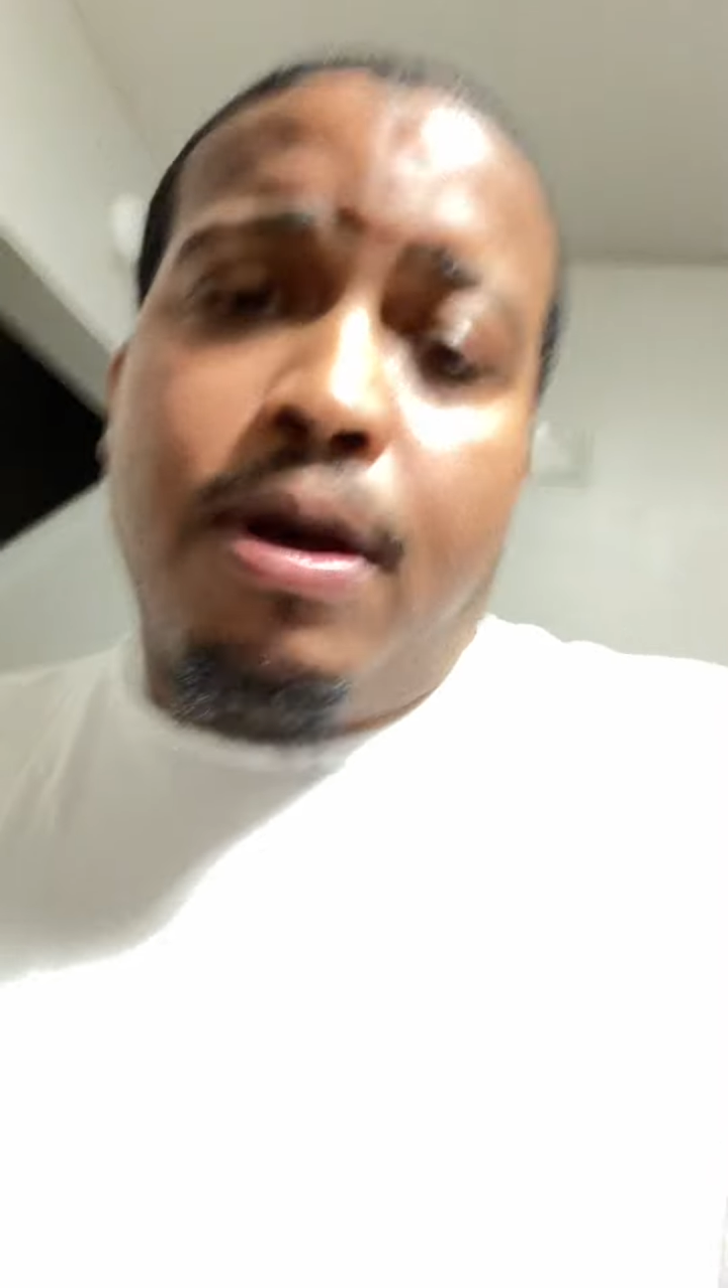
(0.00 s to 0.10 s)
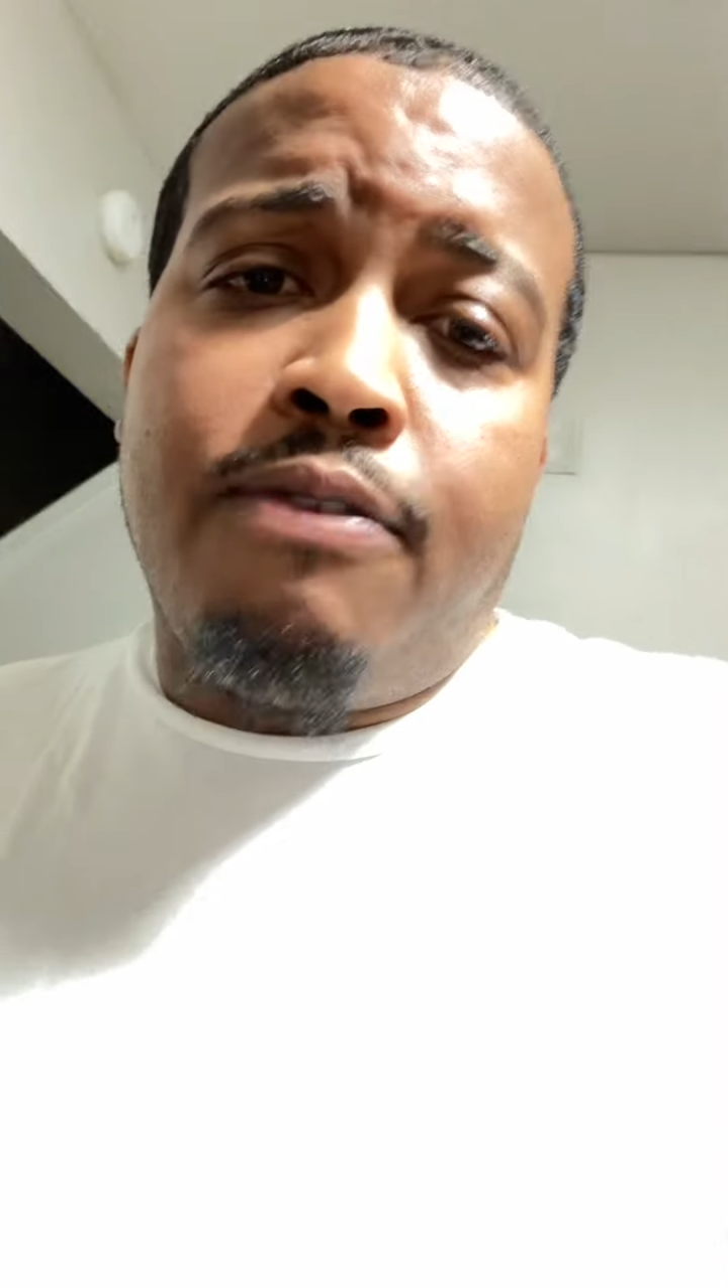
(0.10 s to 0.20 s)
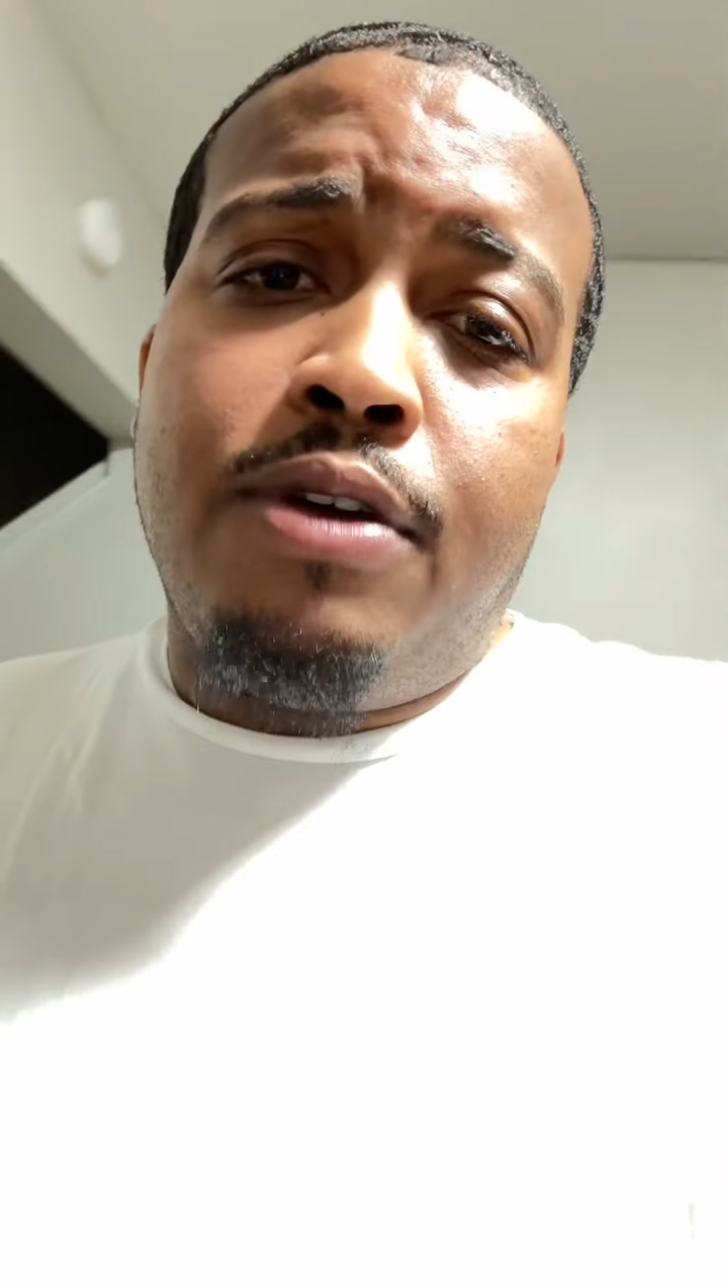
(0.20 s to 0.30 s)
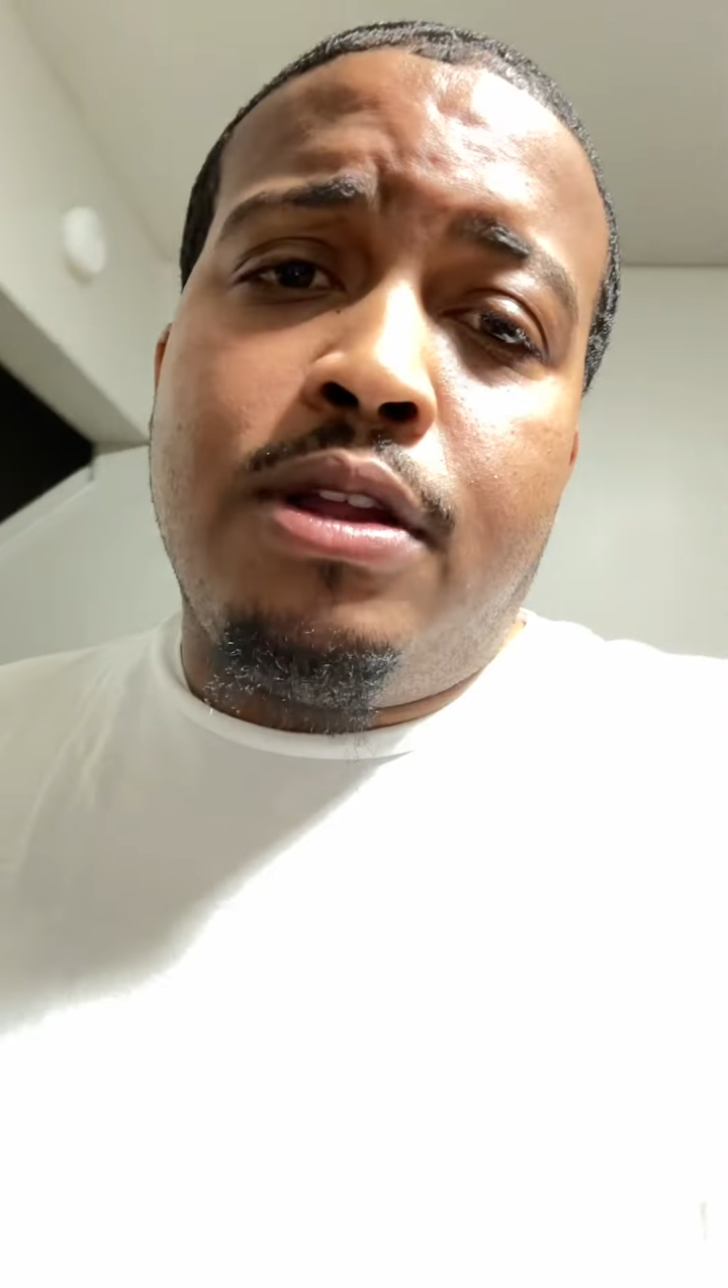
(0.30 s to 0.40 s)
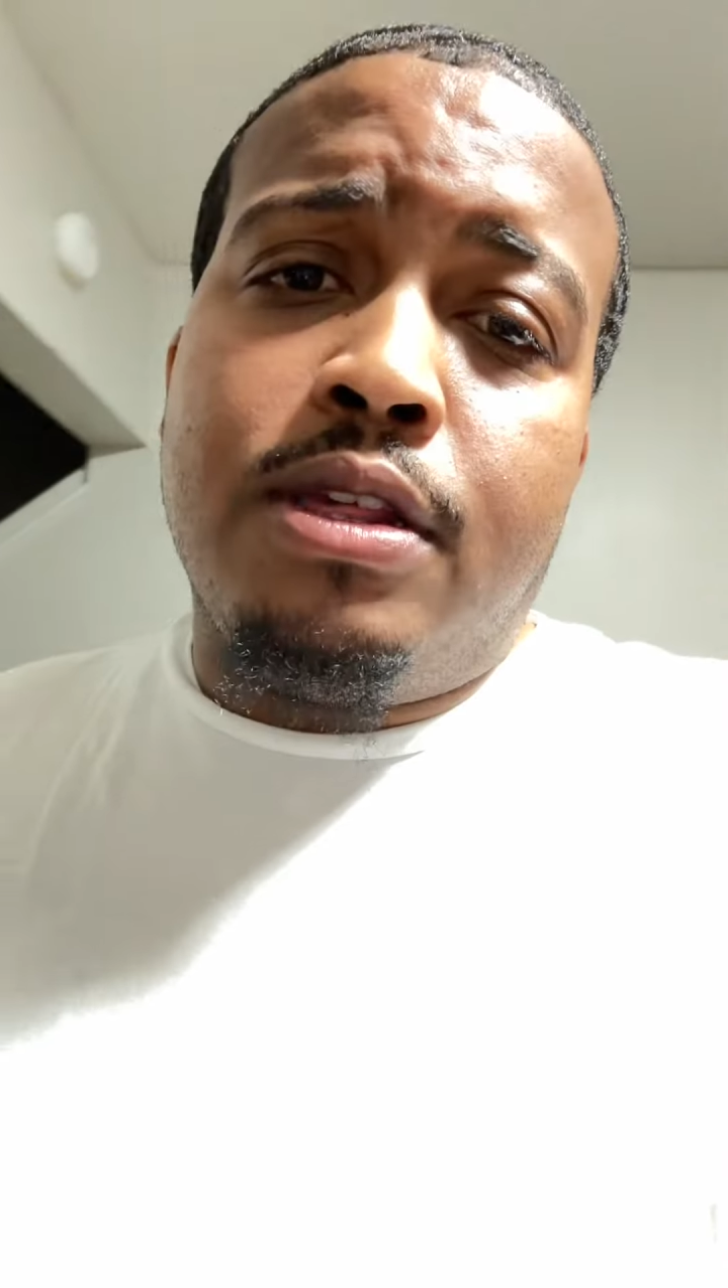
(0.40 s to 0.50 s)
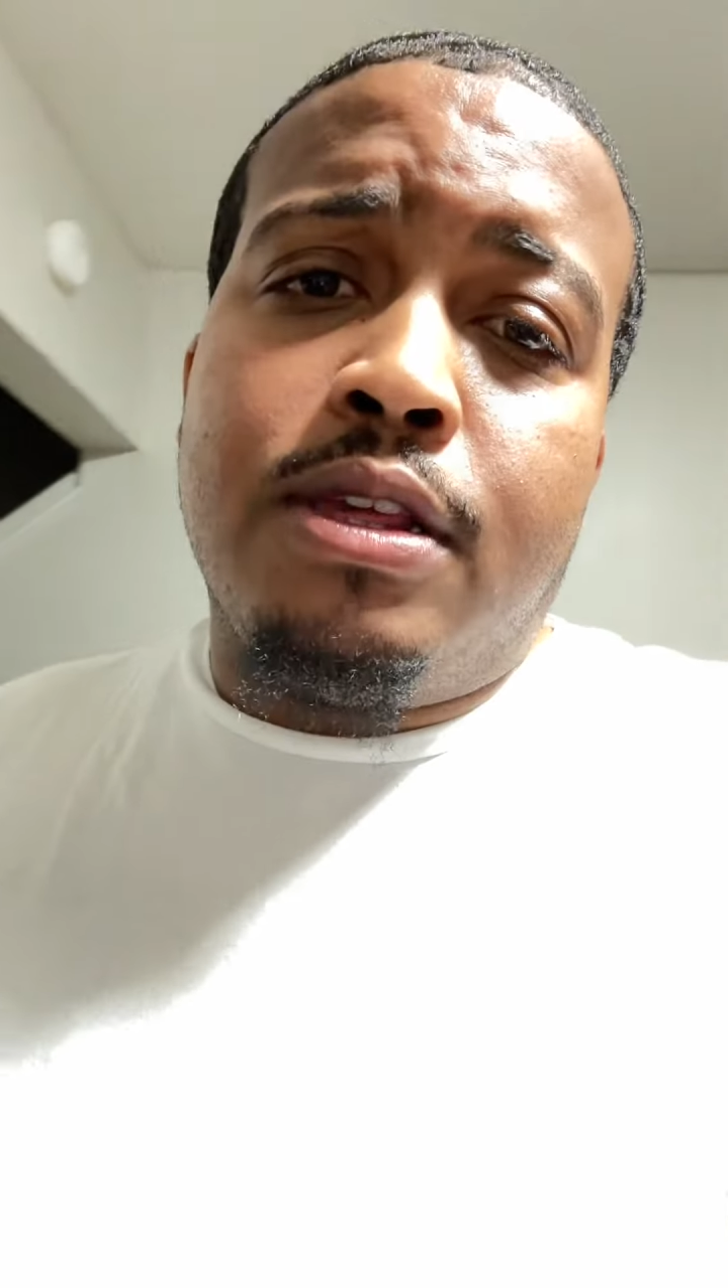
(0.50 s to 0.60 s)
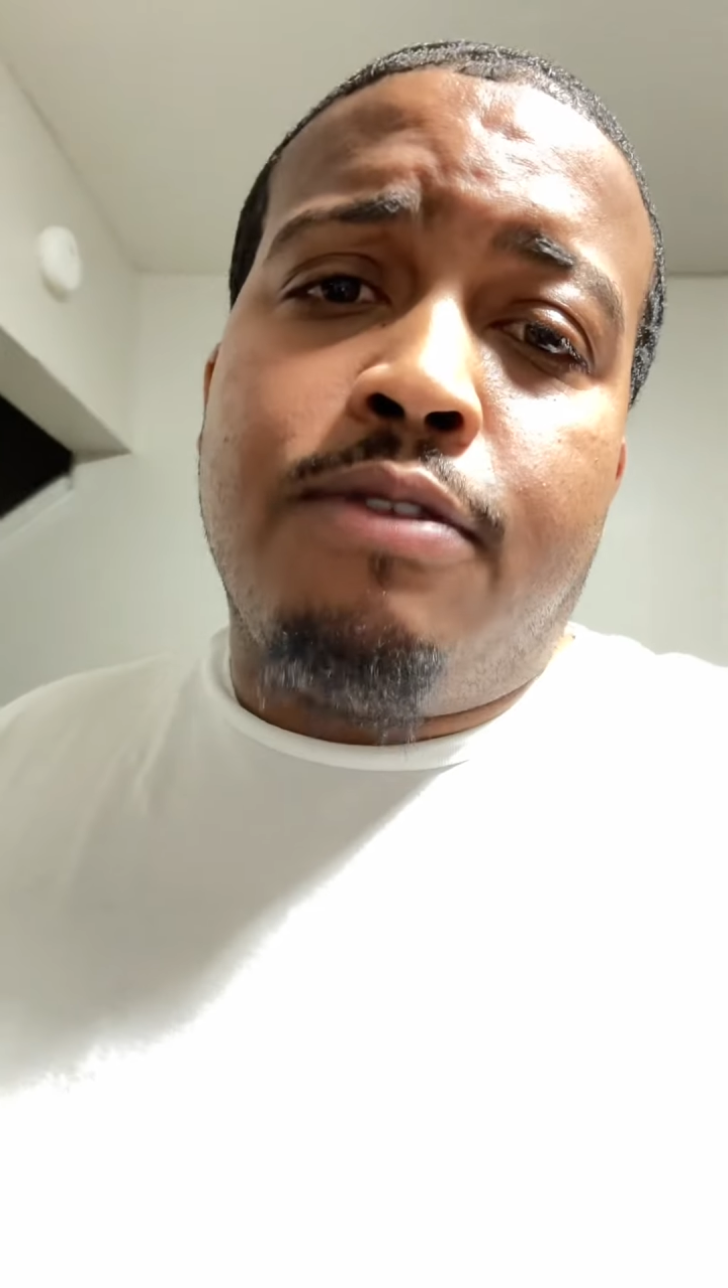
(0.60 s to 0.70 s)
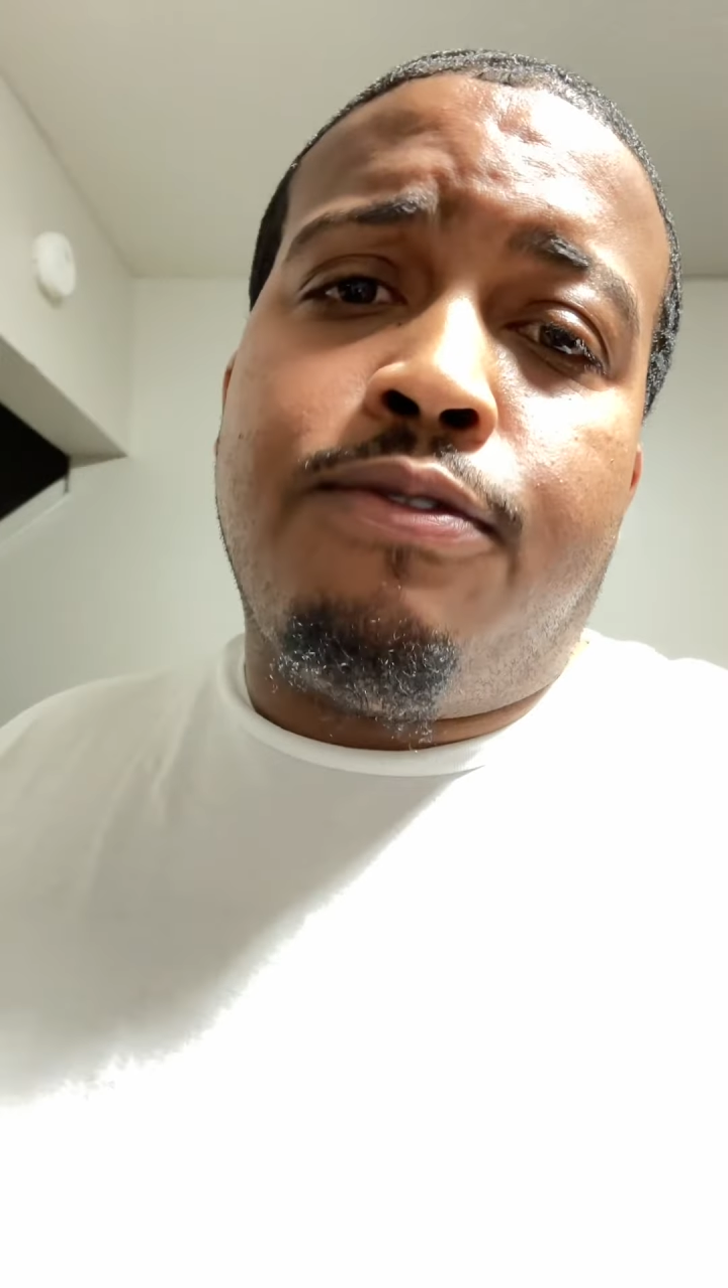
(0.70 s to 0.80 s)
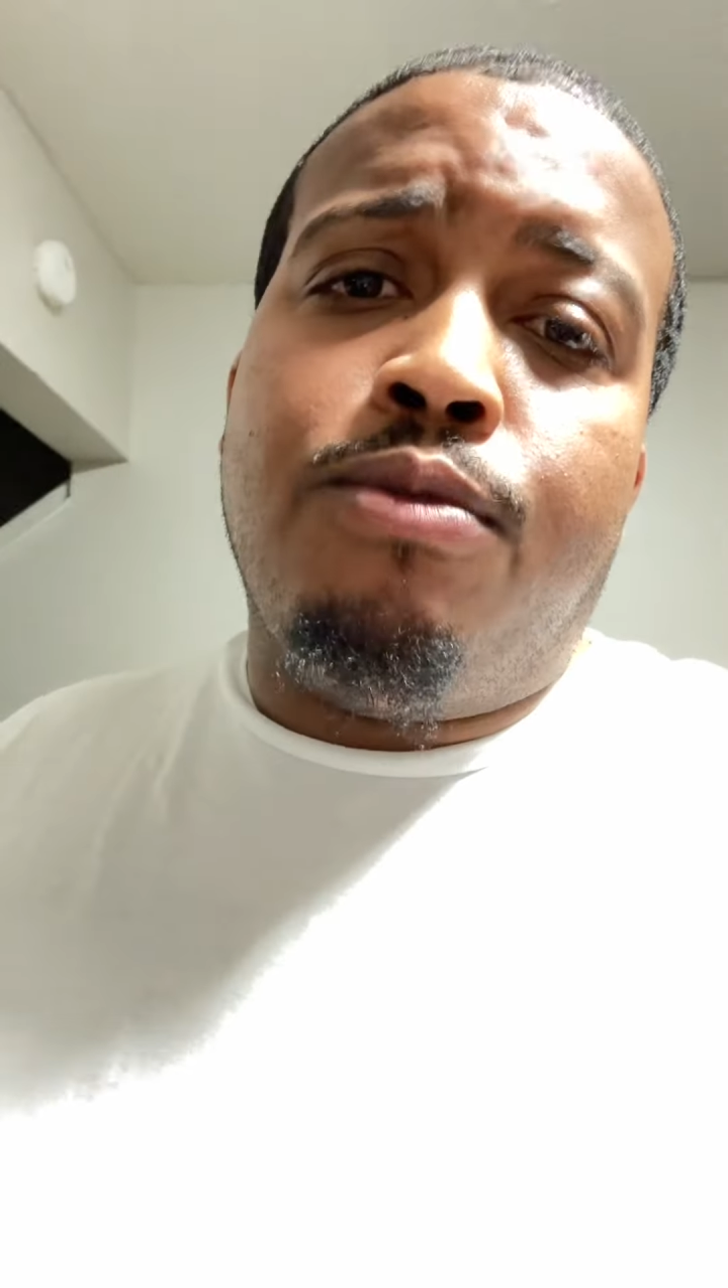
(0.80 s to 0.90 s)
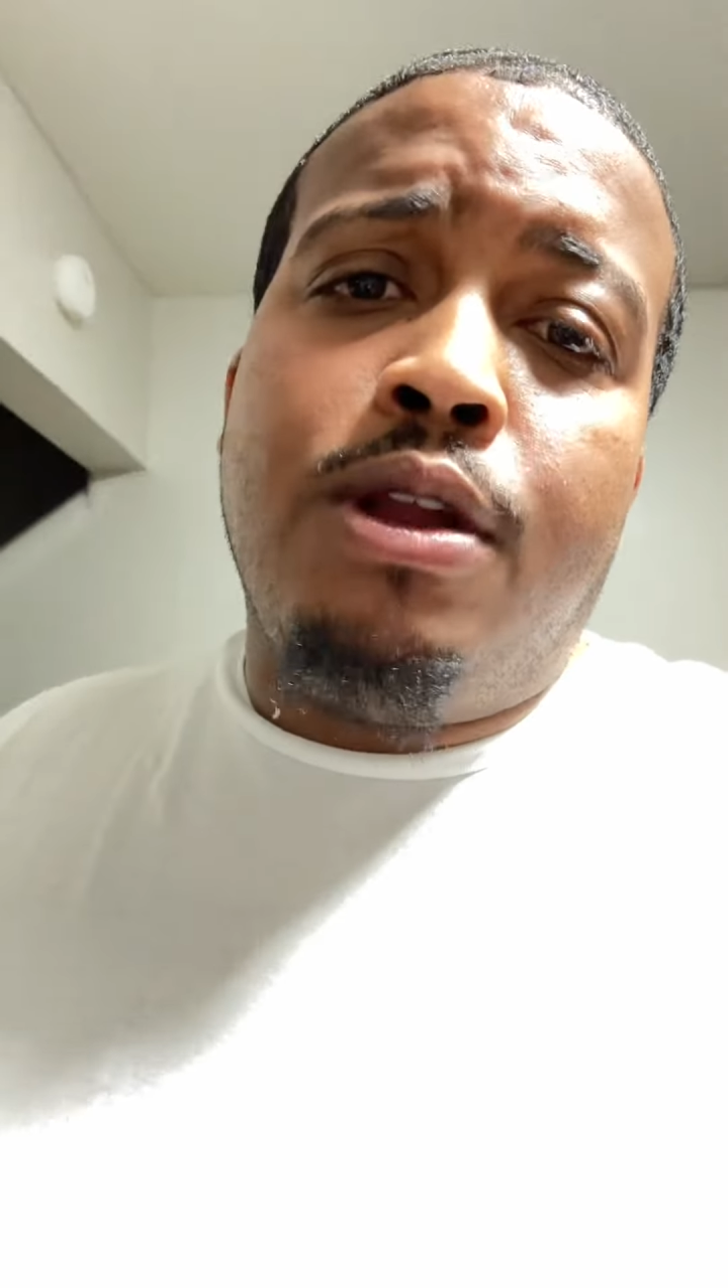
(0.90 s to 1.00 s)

I feel as if